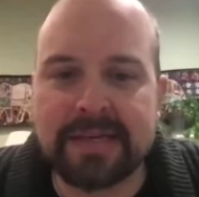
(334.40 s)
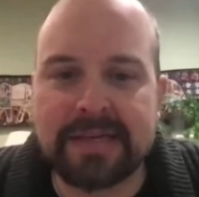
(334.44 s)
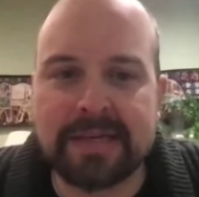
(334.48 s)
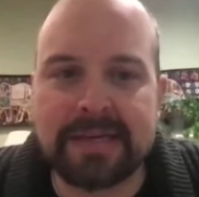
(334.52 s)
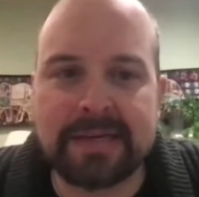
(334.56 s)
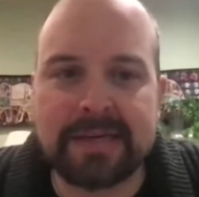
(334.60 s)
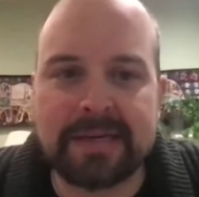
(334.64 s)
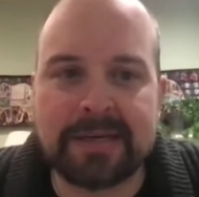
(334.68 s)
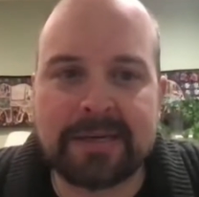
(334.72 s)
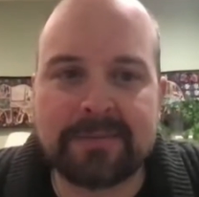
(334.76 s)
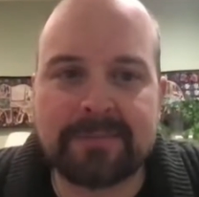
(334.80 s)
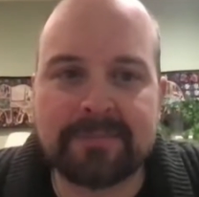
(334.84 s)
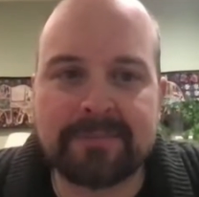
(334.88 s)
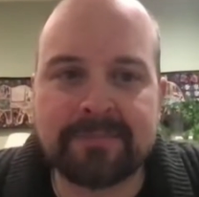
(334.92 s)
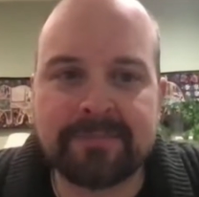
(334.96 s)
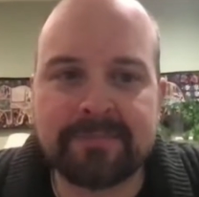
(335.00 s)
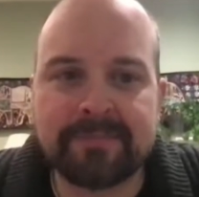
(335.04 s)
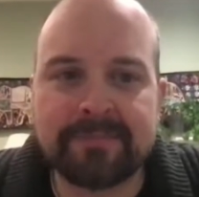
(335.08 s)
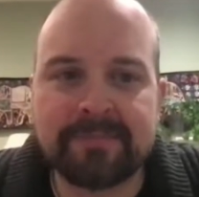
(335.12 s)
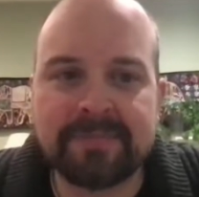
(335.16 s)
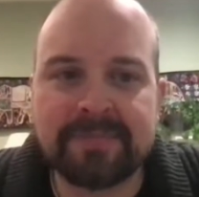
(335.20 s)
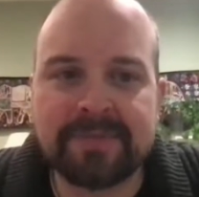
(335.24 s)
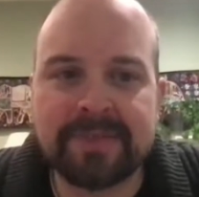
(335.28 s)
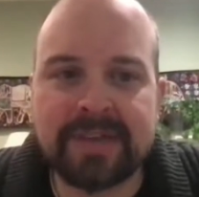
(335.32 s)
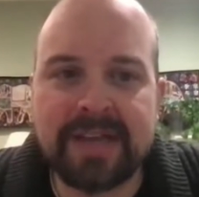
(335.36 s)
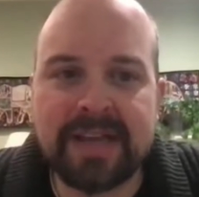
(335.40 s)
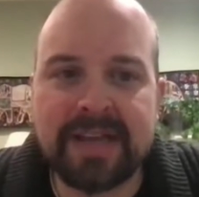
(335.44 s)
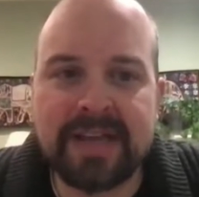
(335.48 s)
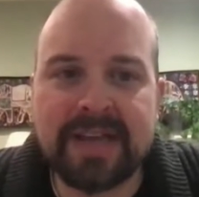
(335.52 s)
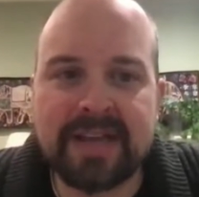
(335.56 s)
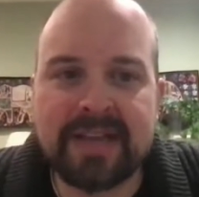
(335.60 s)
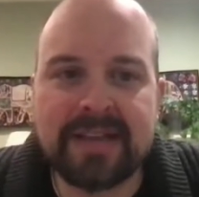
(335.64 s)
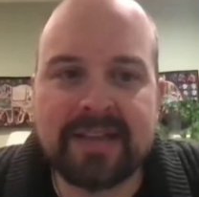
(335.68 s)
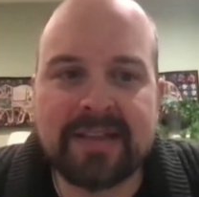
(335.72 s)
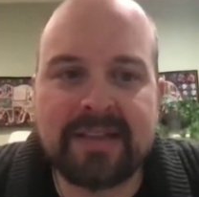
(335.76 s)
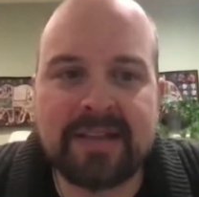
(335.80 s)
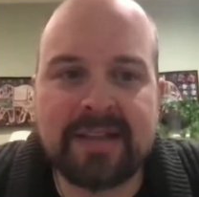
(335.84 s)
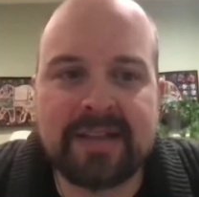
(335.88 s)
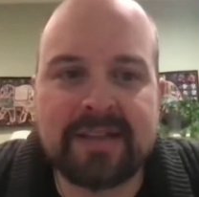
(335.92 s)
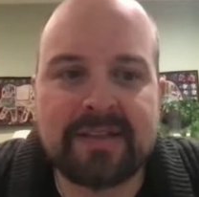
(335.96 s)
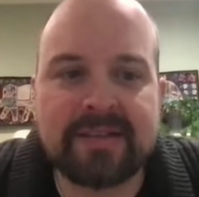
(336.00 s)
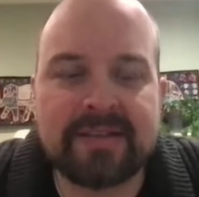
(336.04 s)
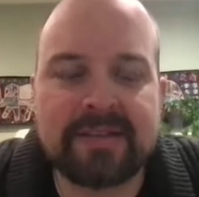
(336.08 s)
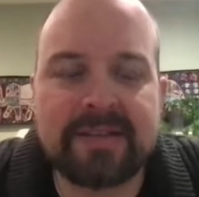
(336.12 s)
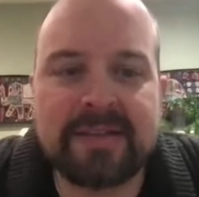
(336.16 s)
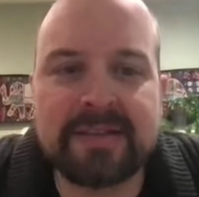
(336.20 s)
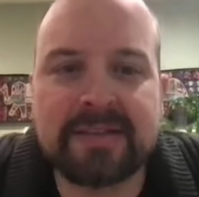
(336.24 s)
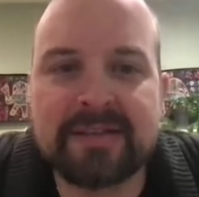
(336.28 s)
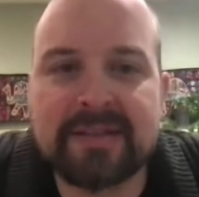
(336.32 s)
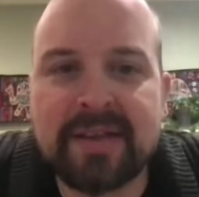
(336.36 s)
So yeah,
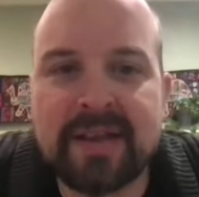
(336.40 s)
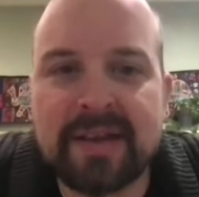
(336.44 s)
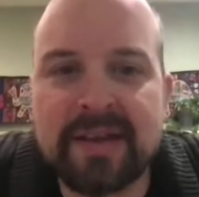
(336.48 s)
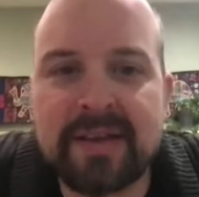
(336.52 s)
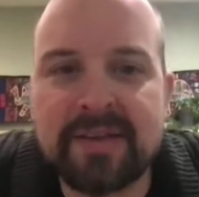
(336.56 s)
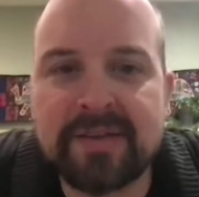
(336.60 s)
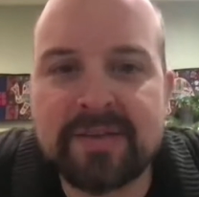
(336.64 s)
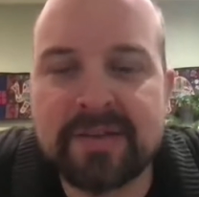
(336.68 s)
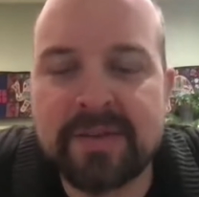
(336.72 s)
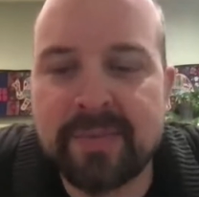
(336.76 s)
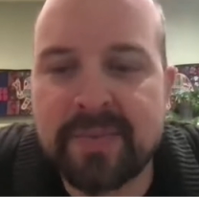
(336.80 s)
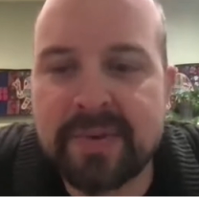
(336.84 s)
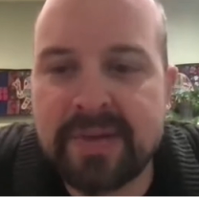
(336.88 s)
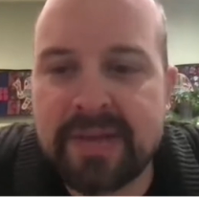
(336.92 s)
that's kind of other stuff.